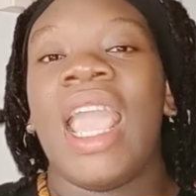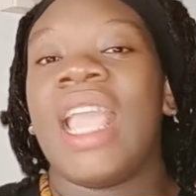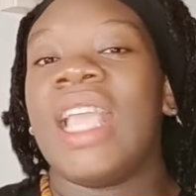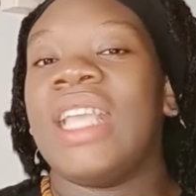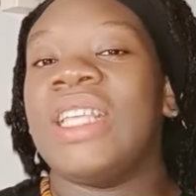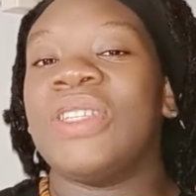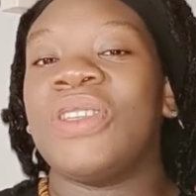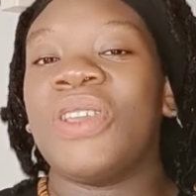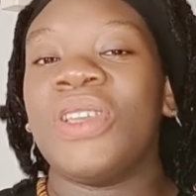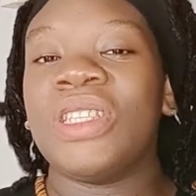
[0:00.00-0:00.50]

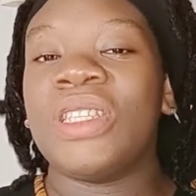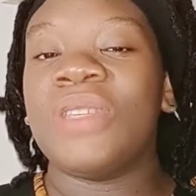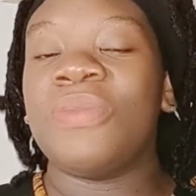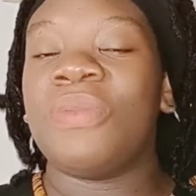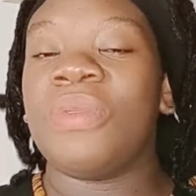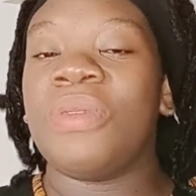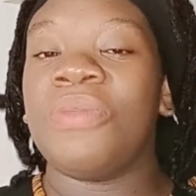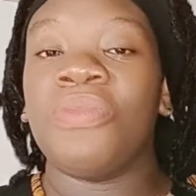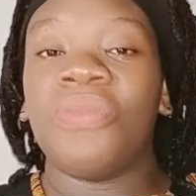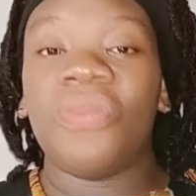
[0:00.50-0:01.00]
it's going to
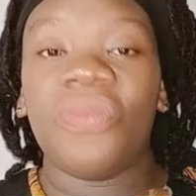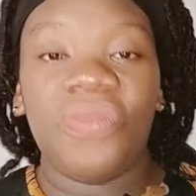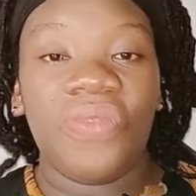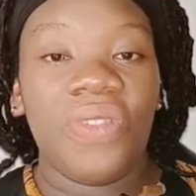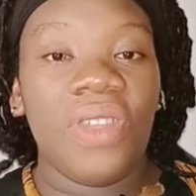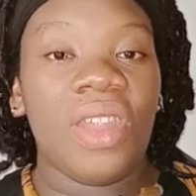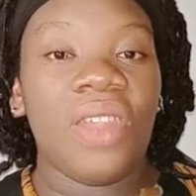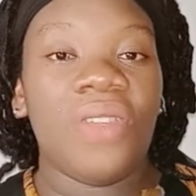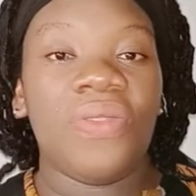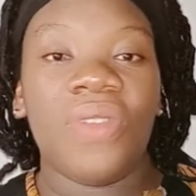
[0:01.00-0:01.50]
be
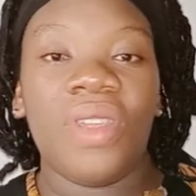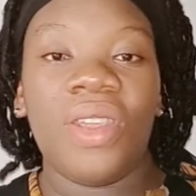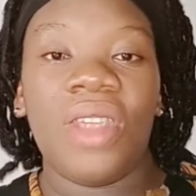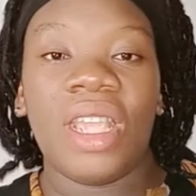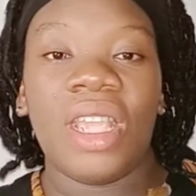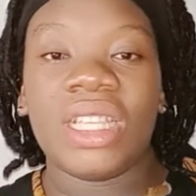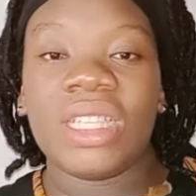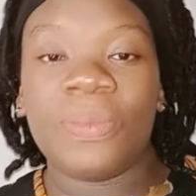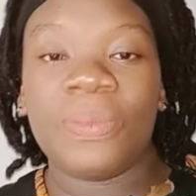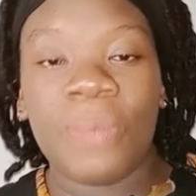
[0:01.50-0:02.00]
very, very
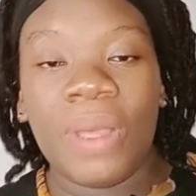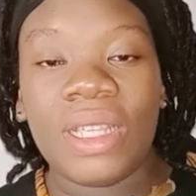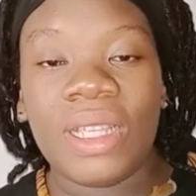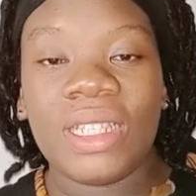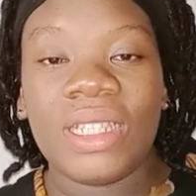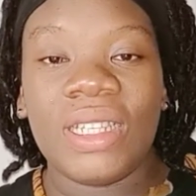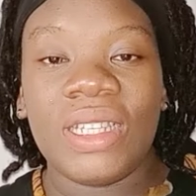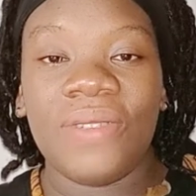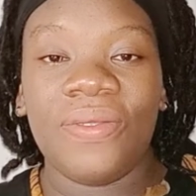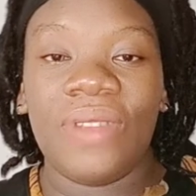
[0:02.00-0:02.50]

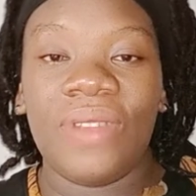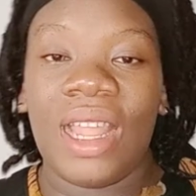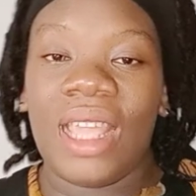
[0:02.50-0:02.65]
expensive.